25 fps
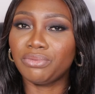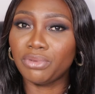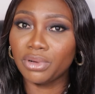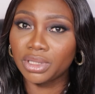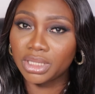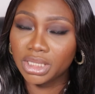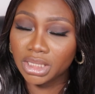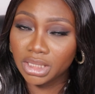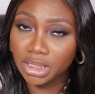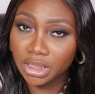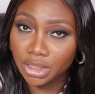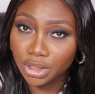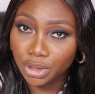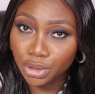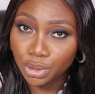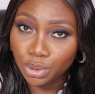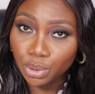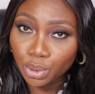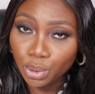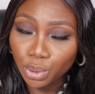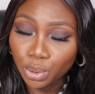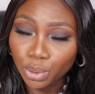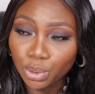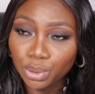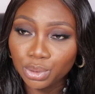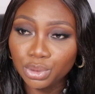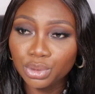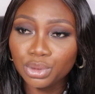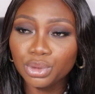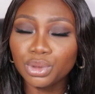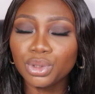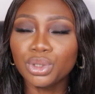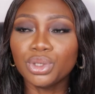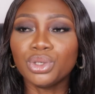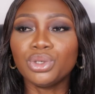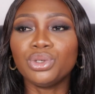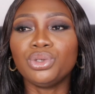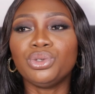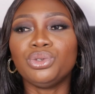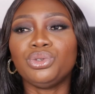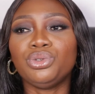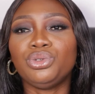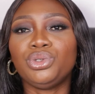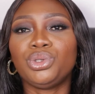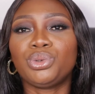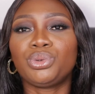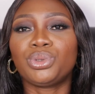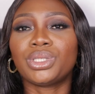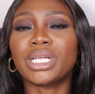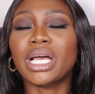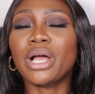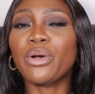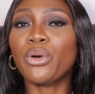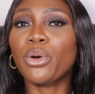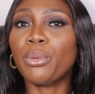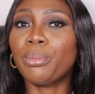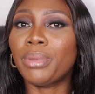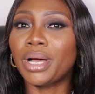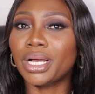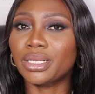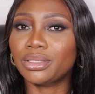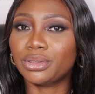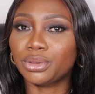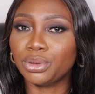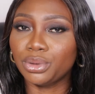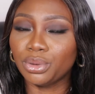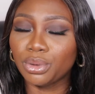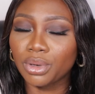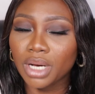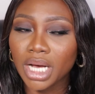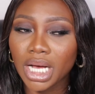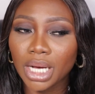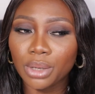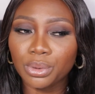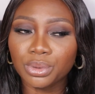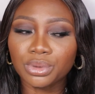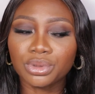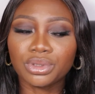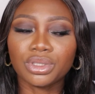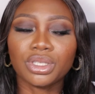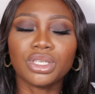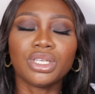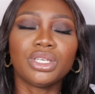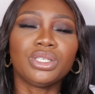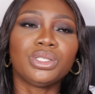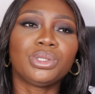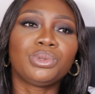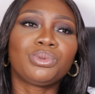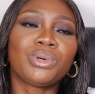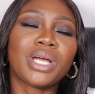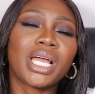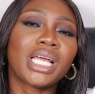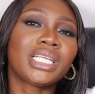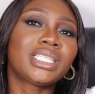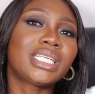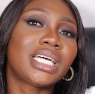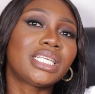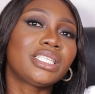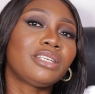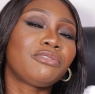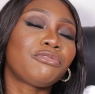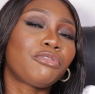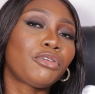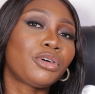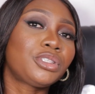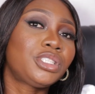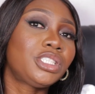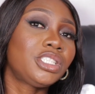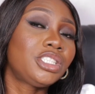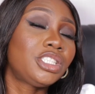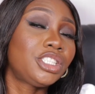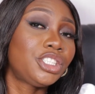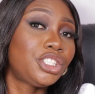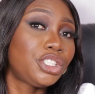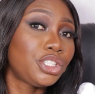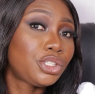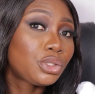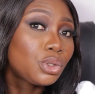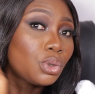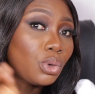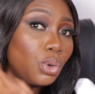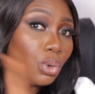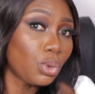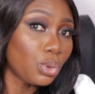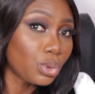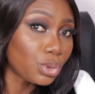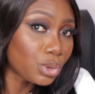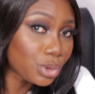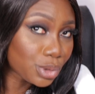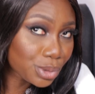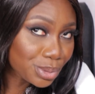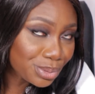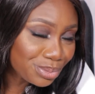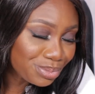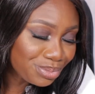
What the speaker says: 40-digit code, you will now go back to your house. You will enter the 40-digit code.